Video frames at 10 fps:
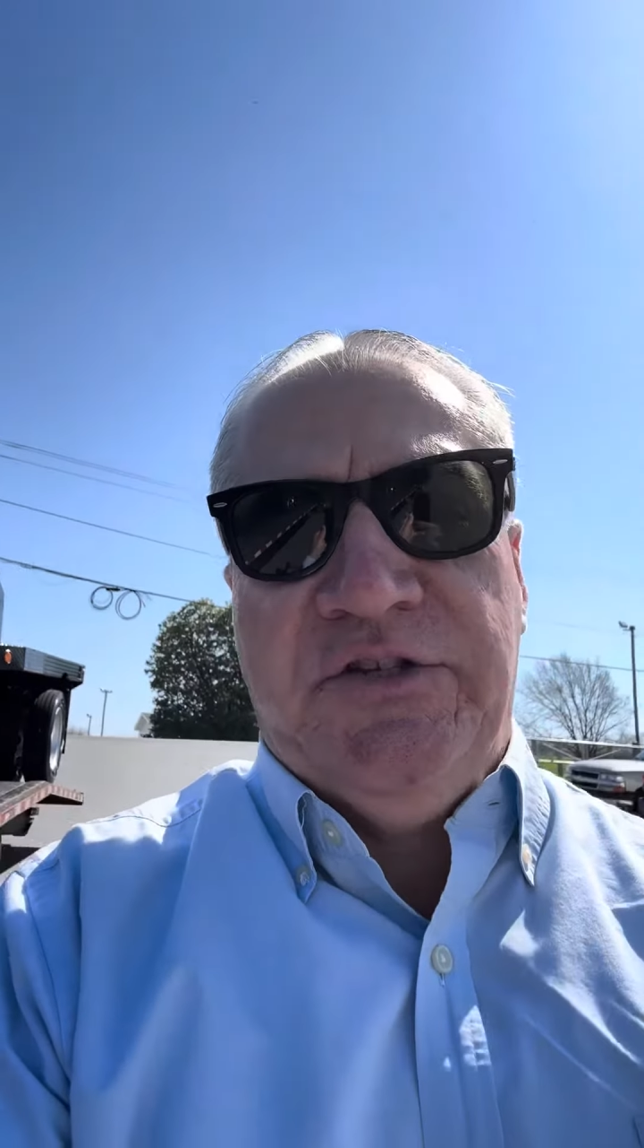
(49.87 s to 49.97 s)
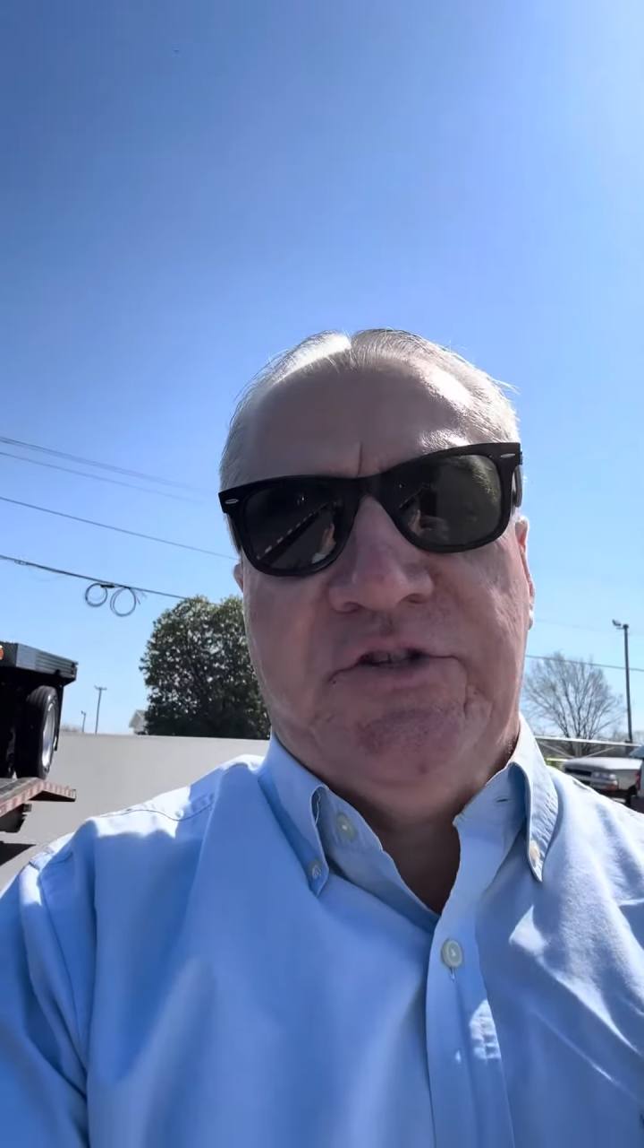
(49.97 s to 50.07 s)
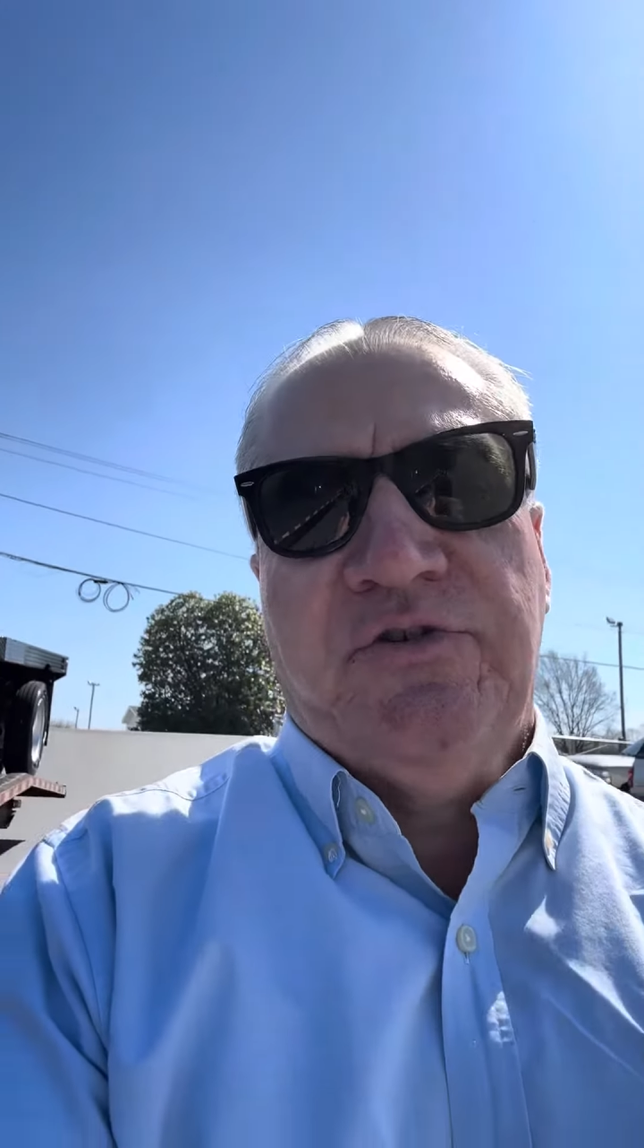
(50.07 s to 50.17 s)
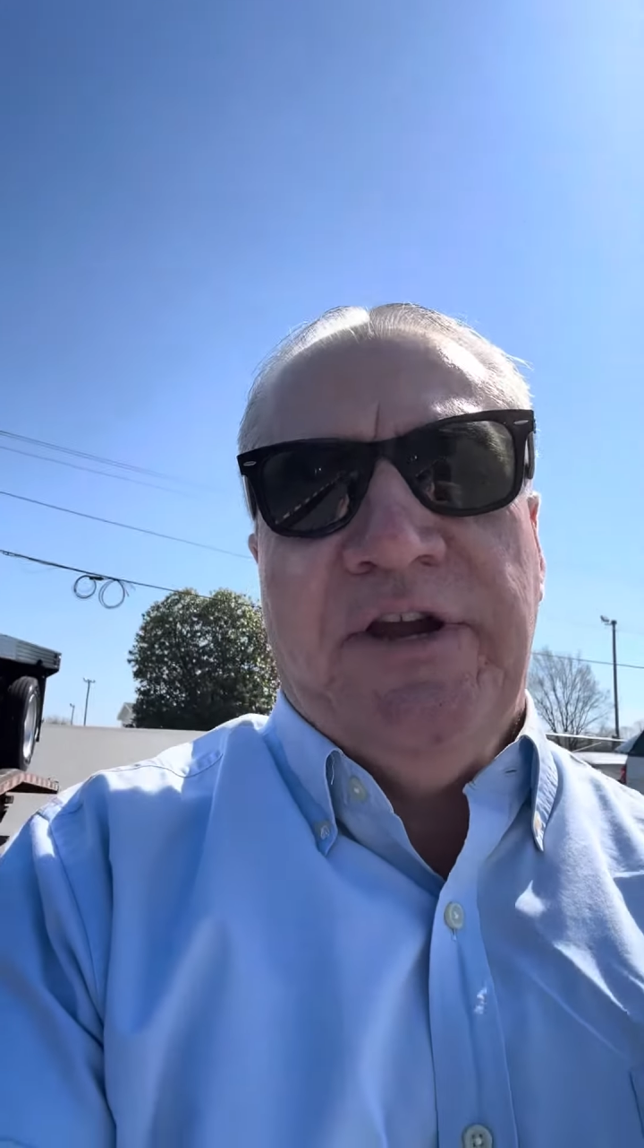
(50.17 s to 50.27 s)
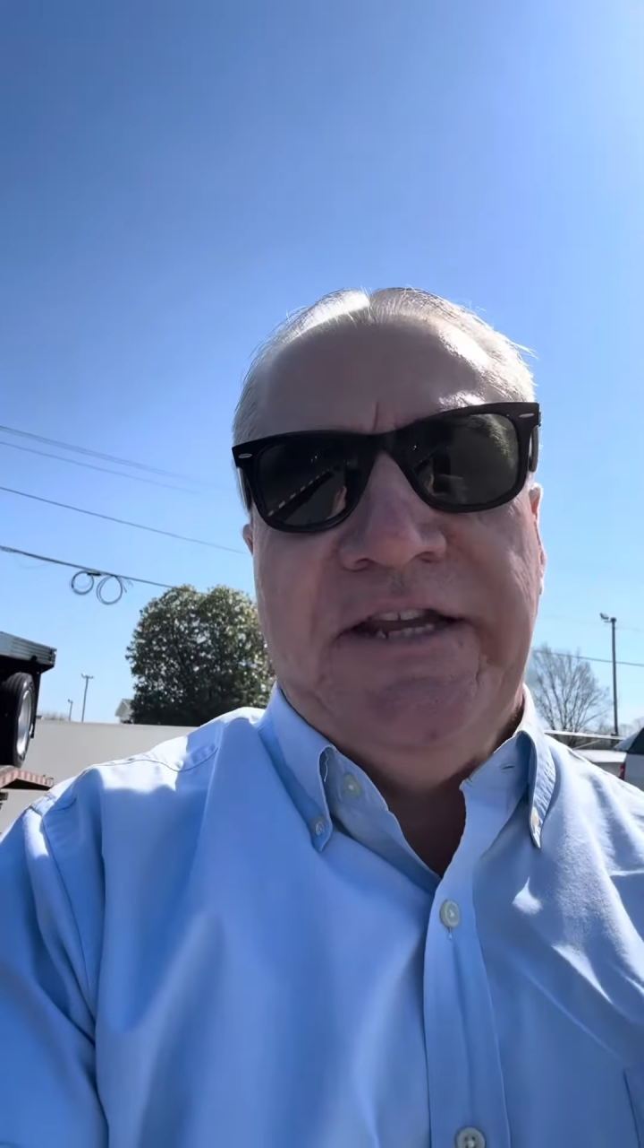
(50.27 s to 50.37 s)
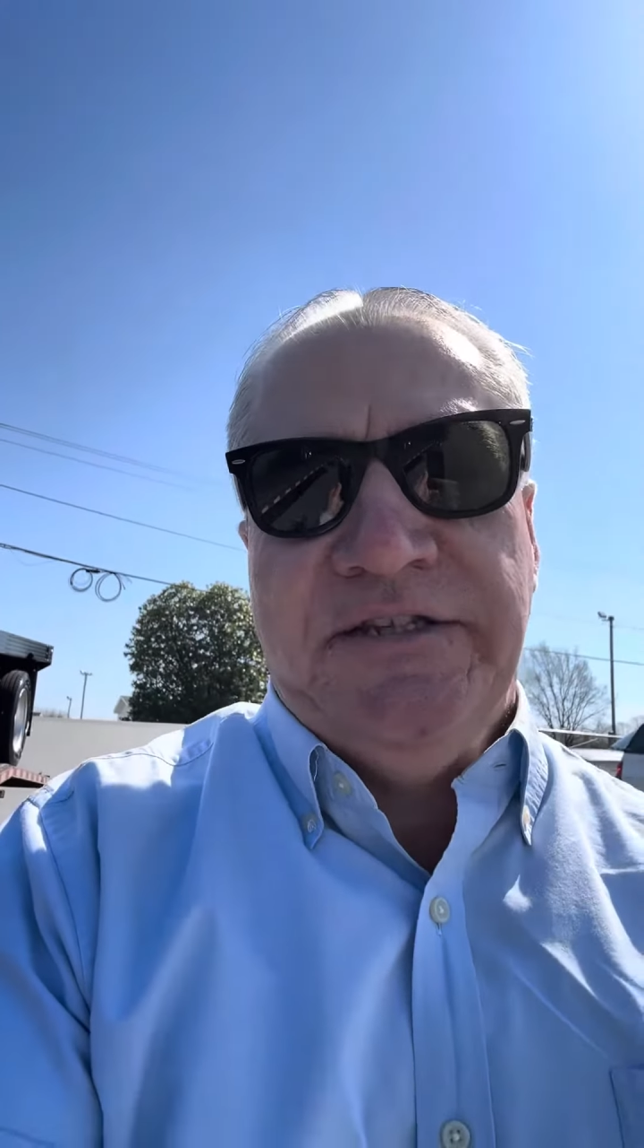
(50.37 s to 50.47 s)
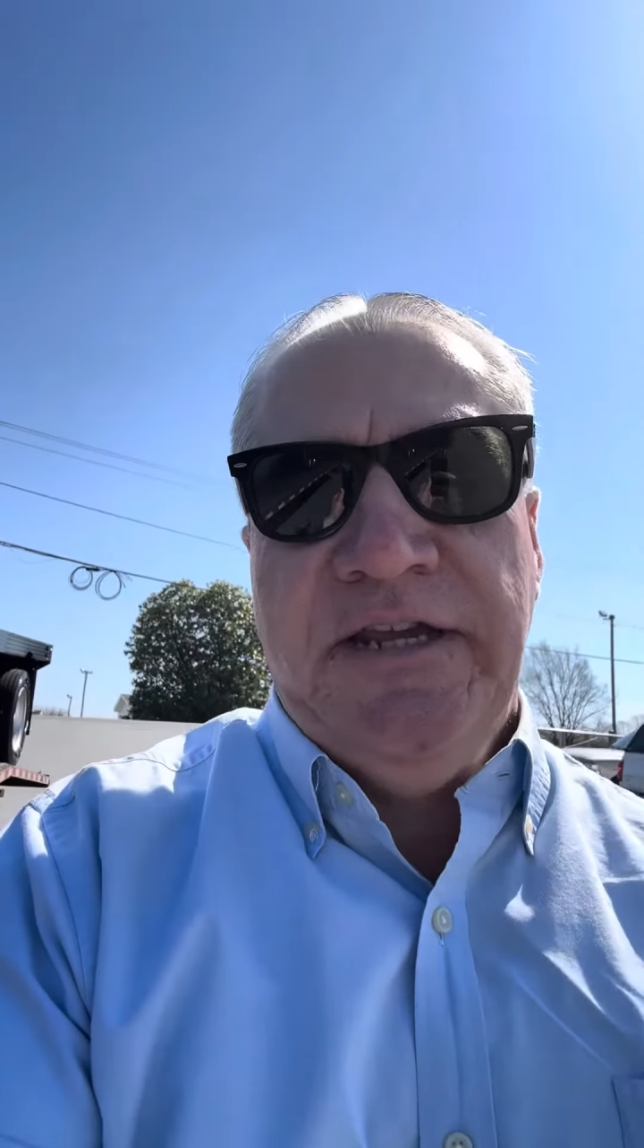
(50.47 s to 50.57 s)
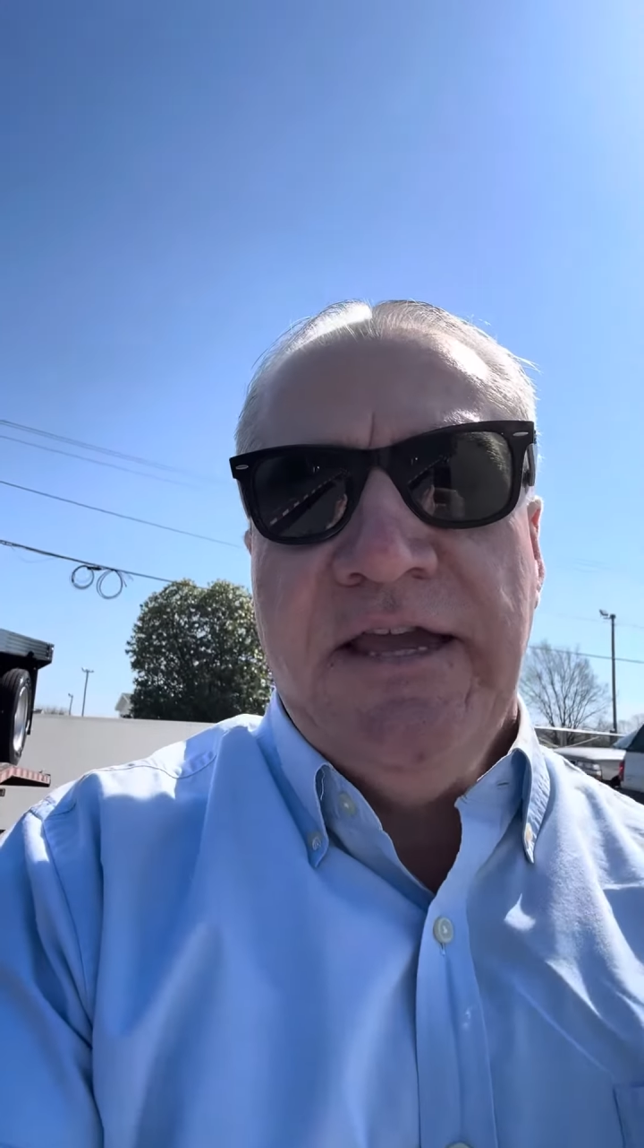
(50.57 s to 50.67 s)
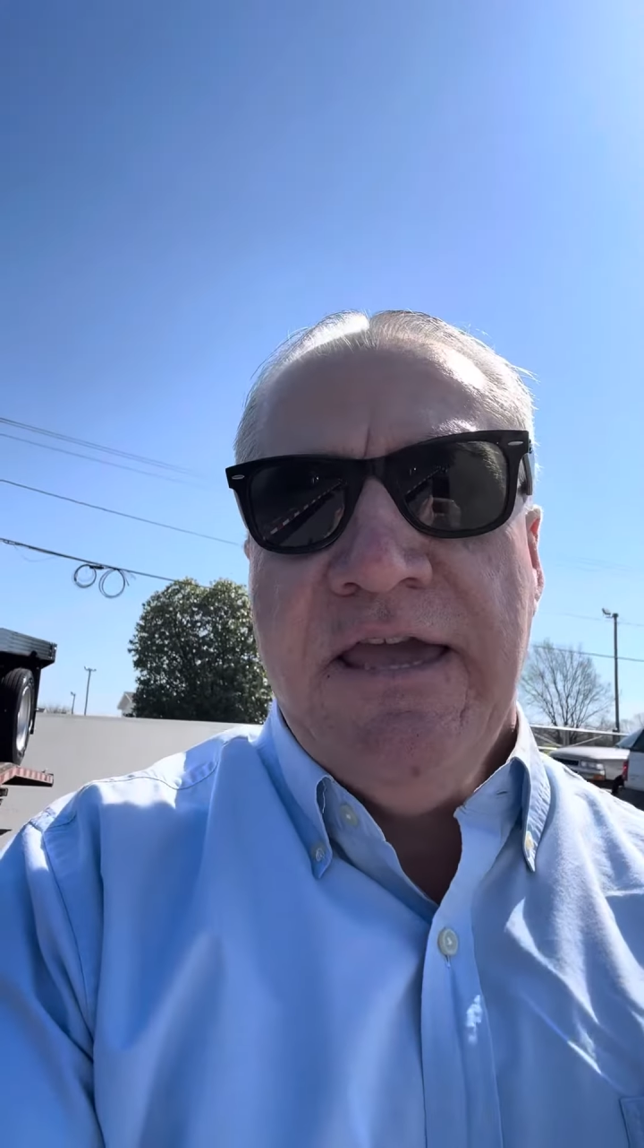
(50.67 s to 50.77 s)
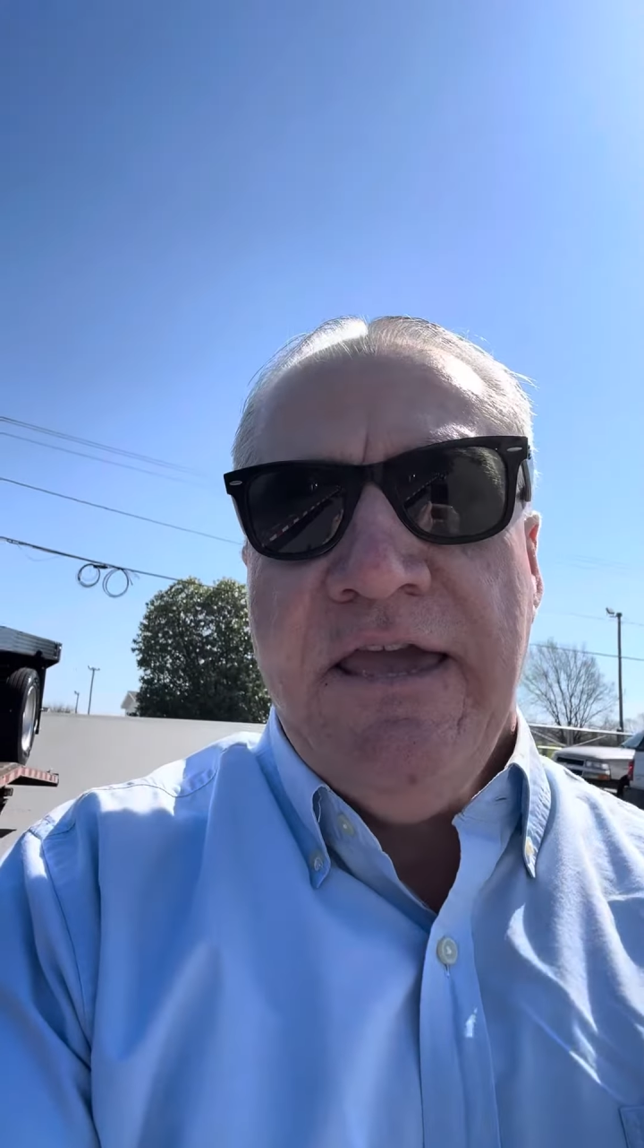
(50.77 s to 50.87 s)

It's crazy.